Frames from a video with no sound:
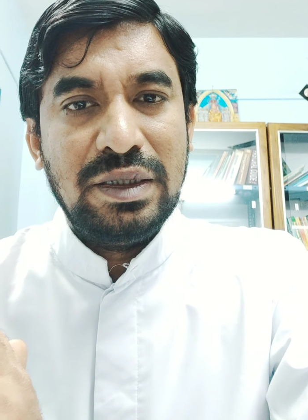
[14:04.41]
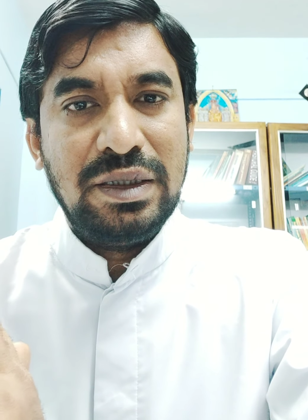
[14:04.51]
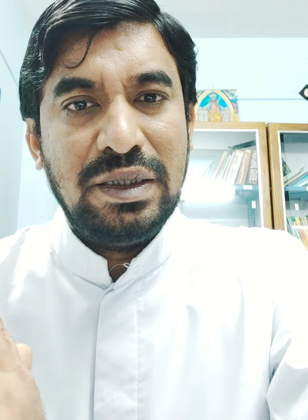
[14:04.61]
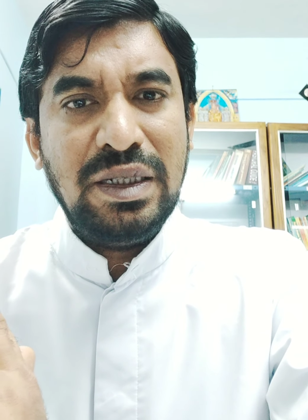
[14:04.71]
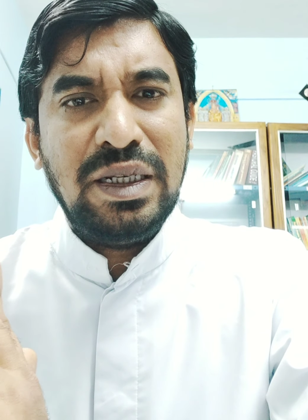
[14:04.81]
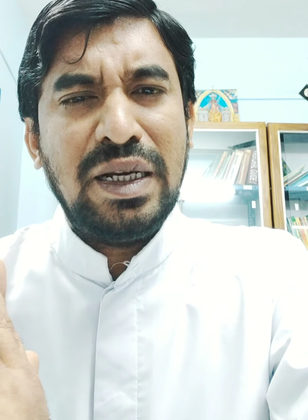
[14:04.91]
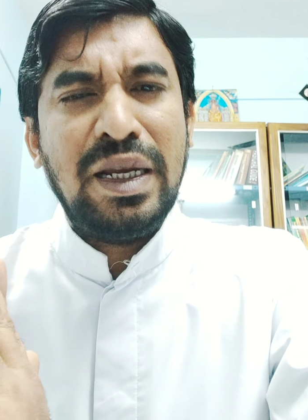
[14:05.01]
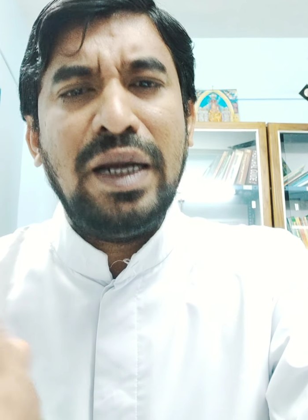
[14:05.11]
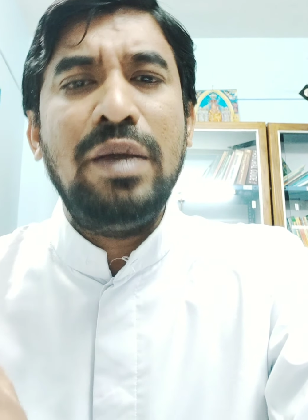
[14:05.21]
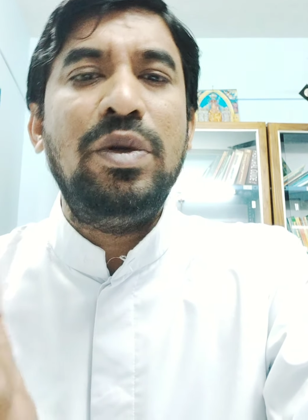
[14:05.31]

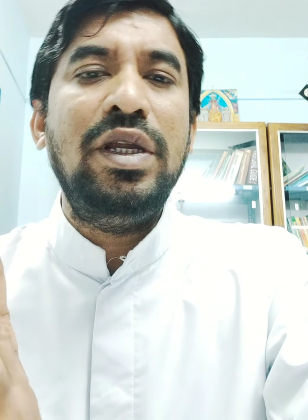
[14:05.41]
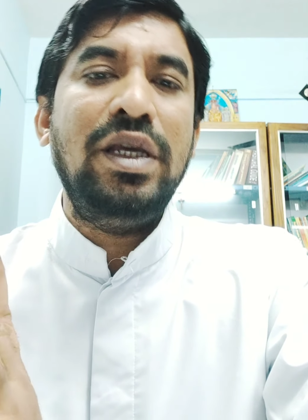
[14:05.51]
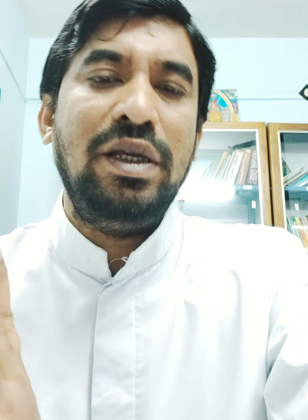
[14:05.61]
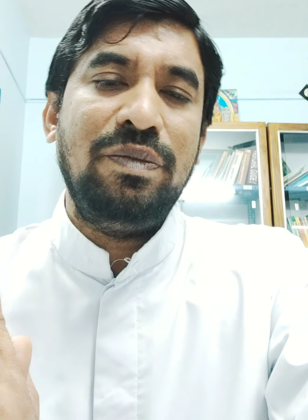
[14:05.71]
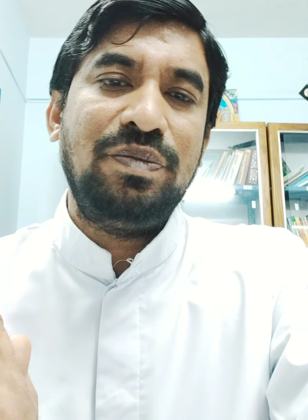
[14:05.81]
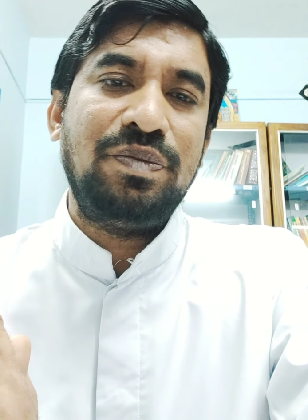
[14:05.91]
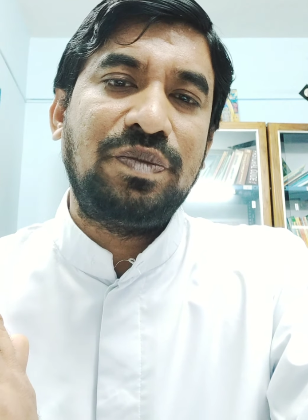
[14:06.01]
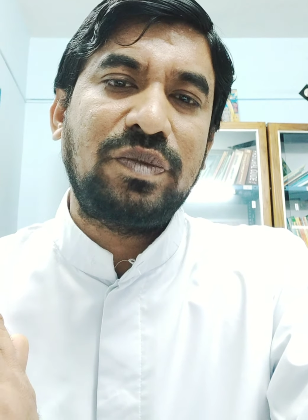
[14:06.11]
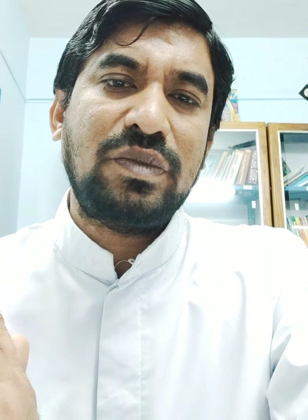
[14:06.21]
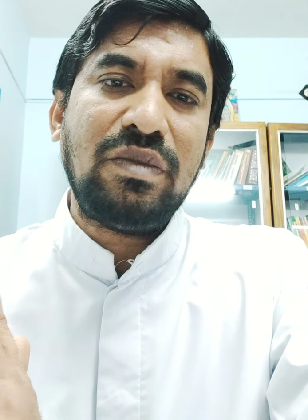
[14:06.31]
incredibly
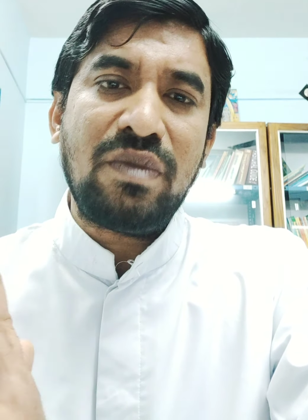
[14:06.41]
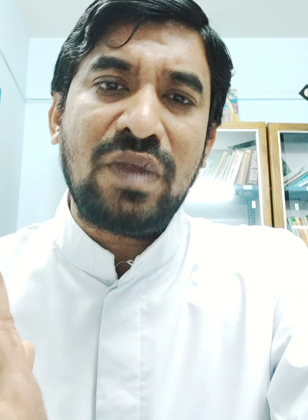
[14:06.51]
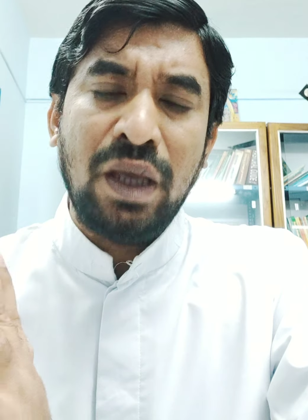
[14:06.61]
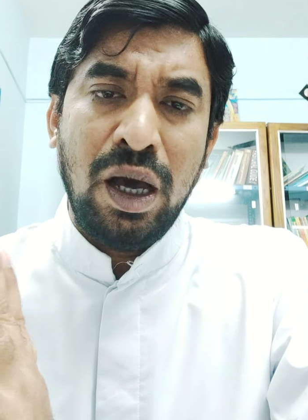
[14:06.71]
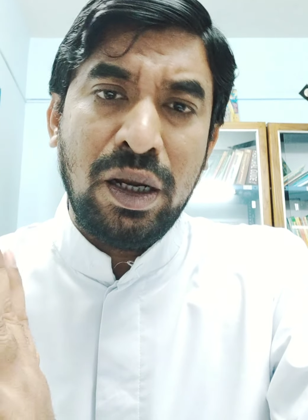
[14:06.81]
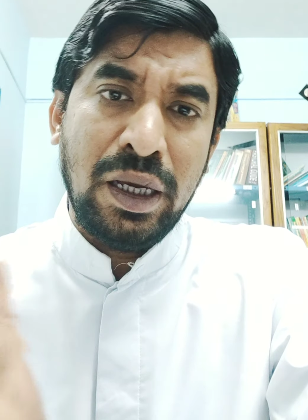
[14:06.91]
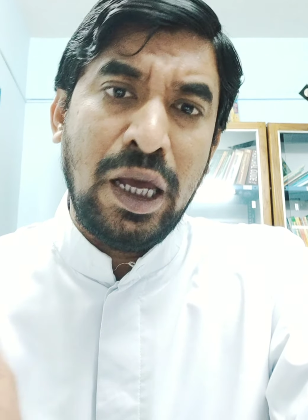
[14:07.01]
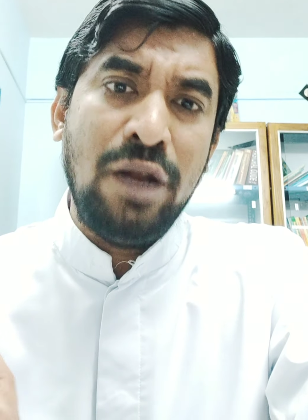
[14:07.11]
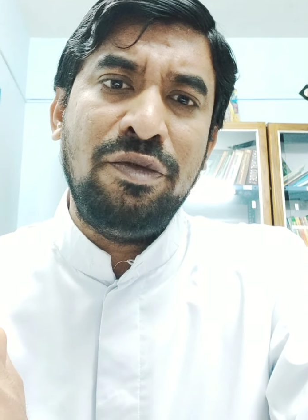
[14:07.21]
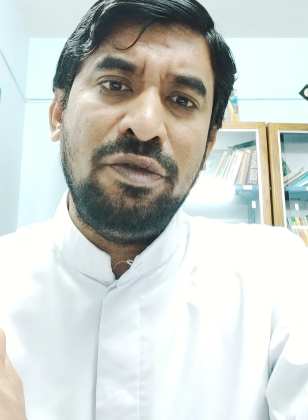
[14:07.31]
are
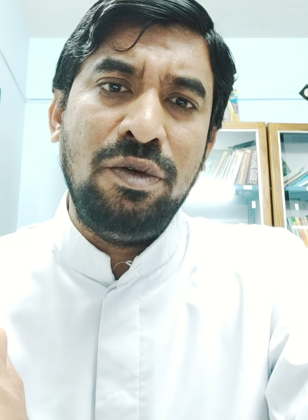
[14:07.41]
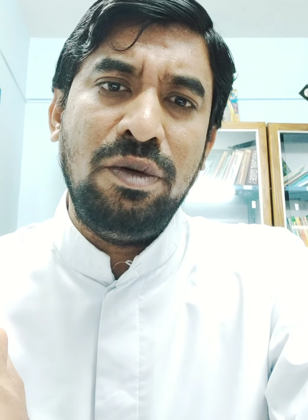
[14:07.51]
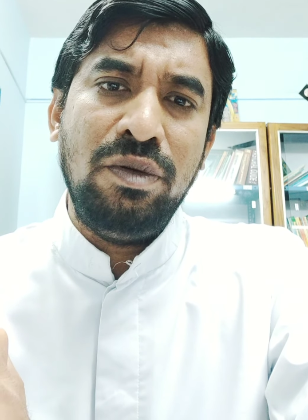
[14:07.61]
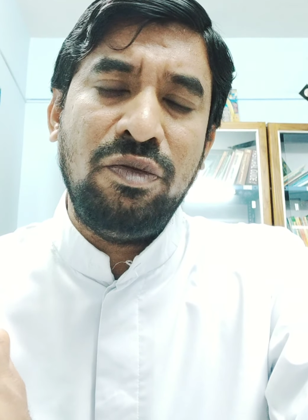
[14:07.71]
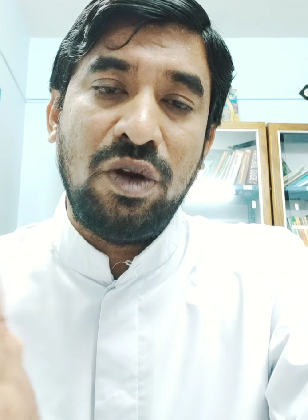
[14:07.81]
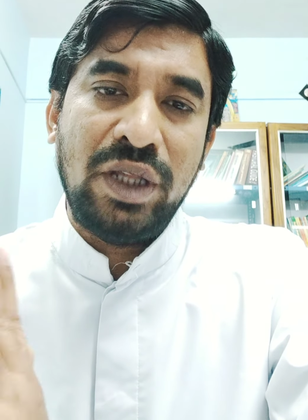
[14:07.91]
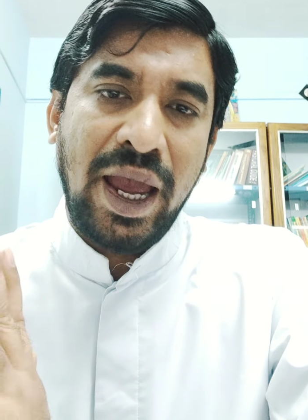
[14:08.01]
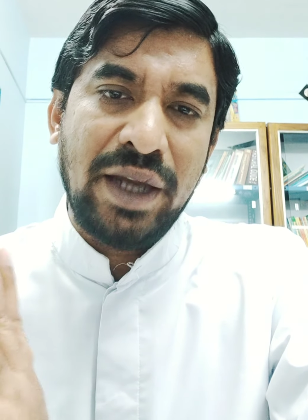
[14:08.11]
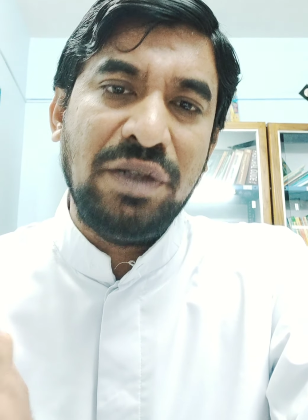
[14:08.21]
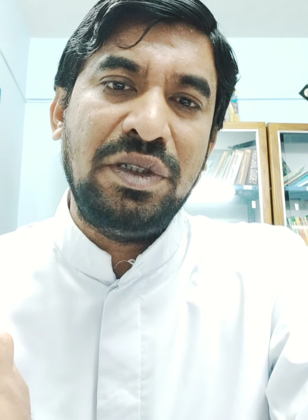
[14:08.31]
helpful for the
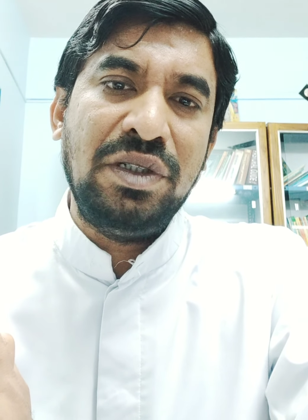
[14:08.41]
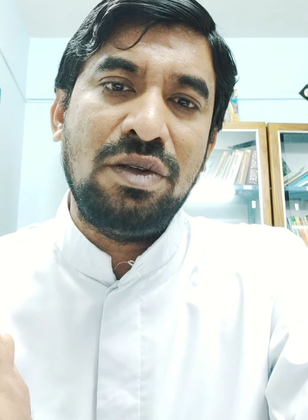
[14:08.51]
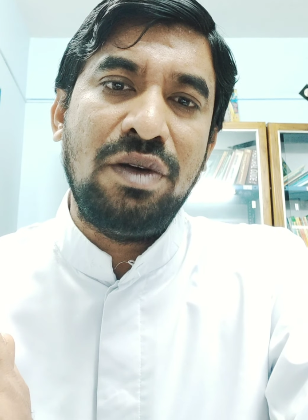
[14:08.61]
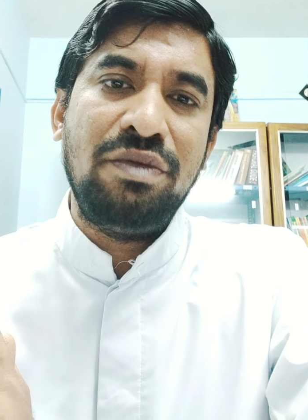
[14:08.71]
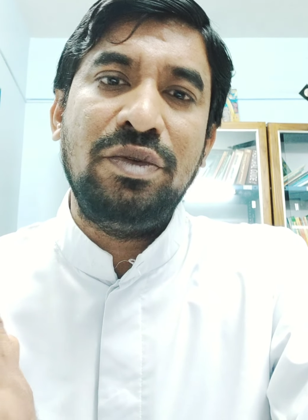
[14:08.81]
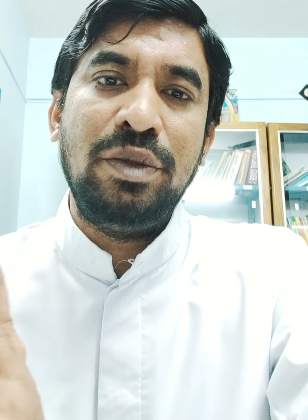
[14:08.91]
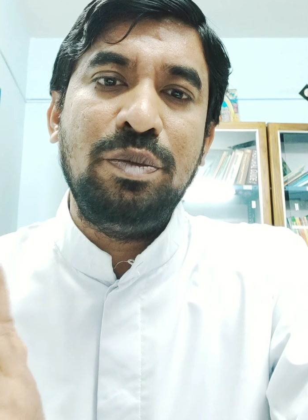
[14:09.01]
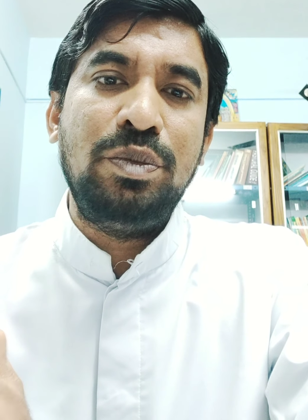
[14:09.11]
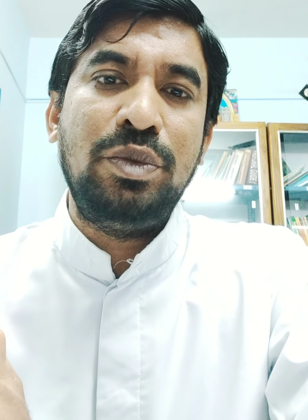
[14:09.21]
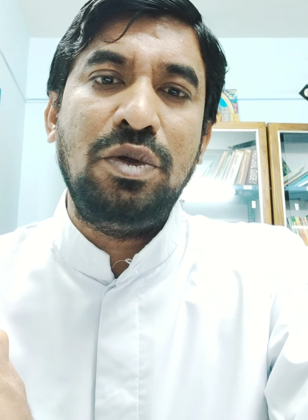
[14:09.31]
activities of
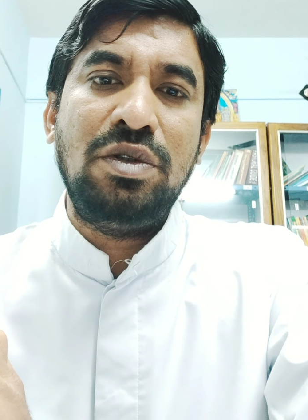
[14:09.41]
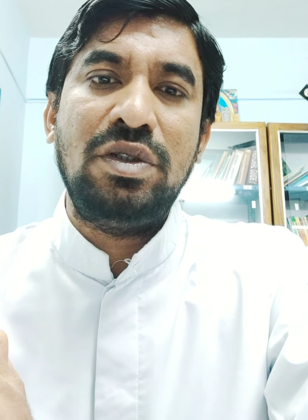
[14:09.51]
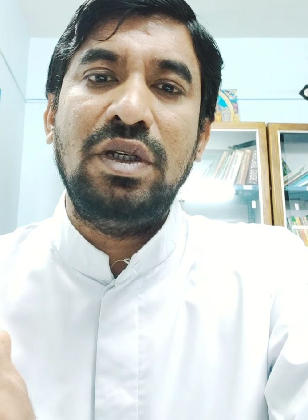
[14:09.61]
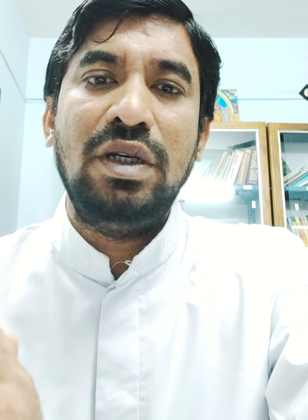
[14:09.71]
import